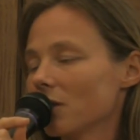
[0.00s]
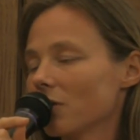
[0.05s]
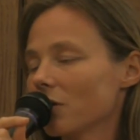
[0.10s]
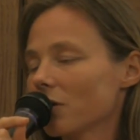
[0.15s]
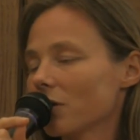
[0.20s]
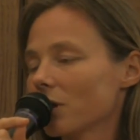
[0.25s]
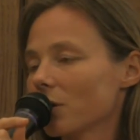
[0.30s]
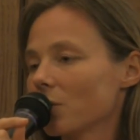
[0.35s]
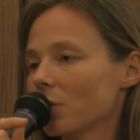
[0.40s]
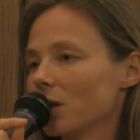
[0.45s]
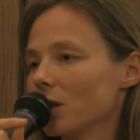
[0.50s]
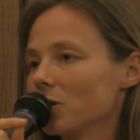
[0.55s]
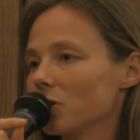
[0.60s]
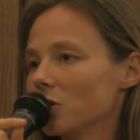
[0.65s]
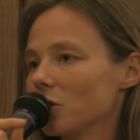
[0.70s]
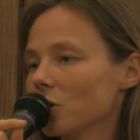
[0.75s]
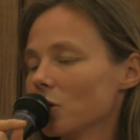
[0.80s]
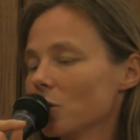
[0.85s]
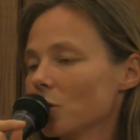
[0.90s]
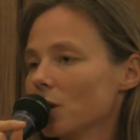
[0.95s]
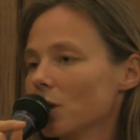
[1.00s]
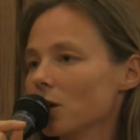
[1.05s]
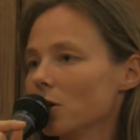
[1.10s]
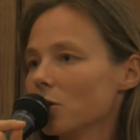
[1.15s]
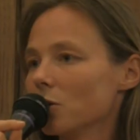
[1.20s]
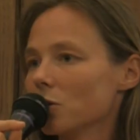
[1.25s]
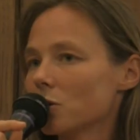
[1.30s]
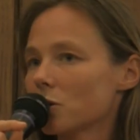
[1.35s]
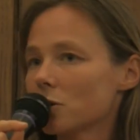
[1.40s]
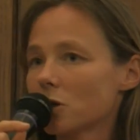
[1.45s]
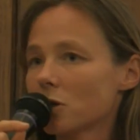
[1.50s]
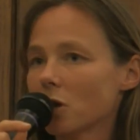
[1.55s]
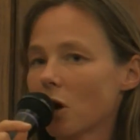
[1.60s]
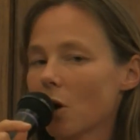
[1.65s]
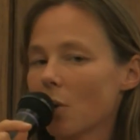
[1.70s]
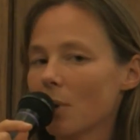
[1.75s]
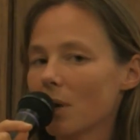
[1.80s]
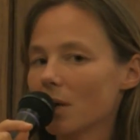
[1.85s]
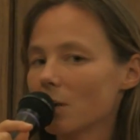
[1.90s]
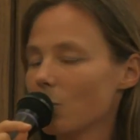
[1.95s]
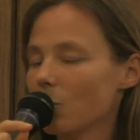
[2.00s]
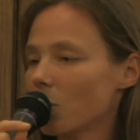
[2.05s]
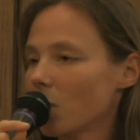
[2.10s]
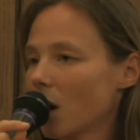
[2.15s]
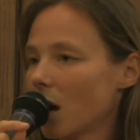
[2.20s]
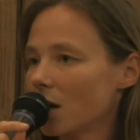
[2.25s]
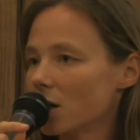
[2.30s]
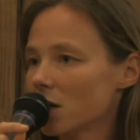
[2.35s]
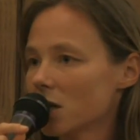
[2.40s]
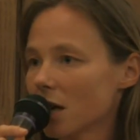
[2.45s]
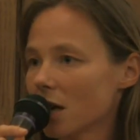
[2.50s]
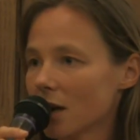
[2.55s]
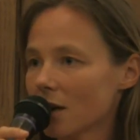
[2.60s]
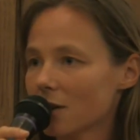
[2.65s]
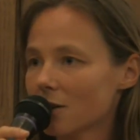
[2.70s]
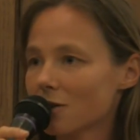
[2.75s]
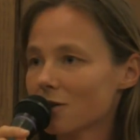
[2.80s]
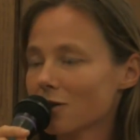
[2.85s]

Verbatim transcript: everything we do, we use so many projects,